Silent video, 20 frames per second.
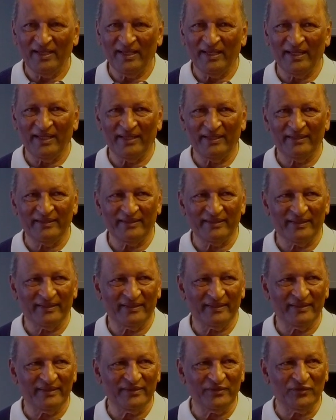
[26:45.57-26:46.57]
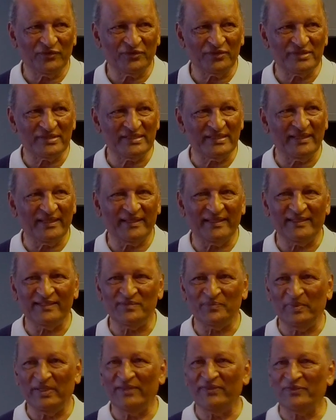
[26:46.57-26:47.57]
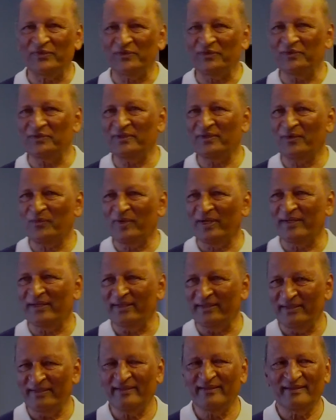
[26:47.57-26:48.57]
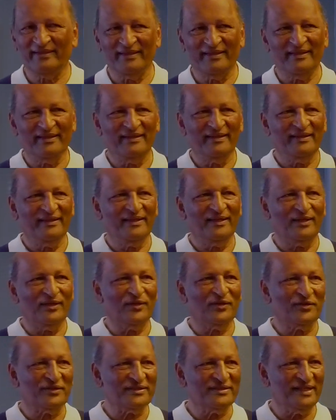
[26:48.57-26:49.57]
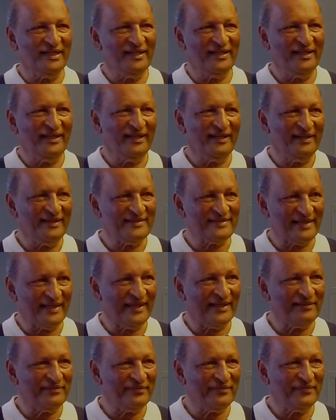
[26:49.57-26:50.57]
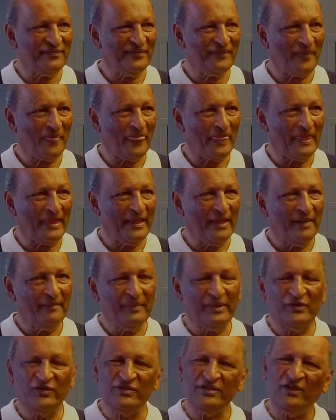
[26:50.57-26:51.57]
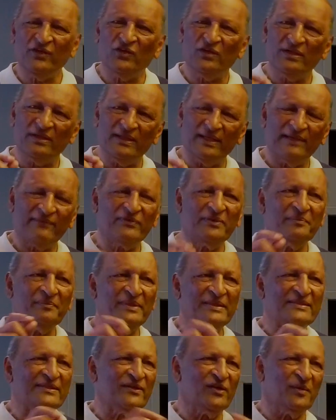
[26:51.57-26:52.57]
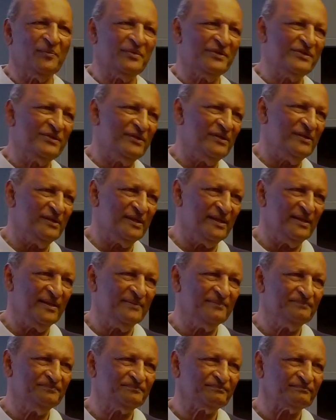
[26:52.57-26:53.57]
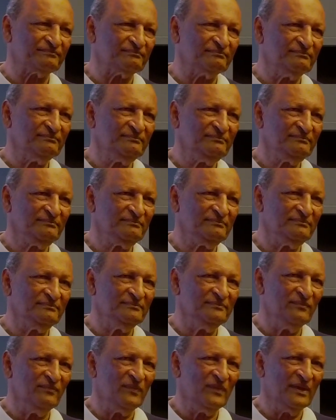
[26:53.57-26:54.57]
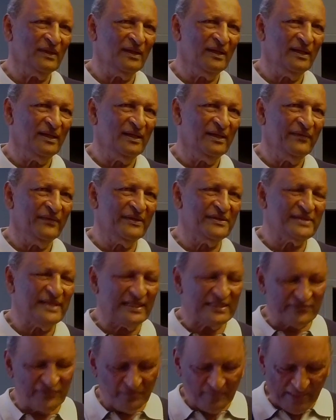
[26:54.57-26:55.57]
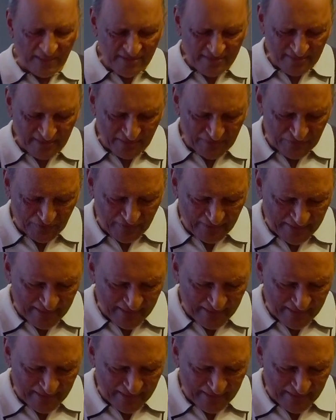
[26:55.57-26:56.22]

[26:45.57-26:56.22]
and uh, you could see that he's been through quite a long journey in his life. Mm but you see, you never miss an opportunity. Amen. The transformation that took,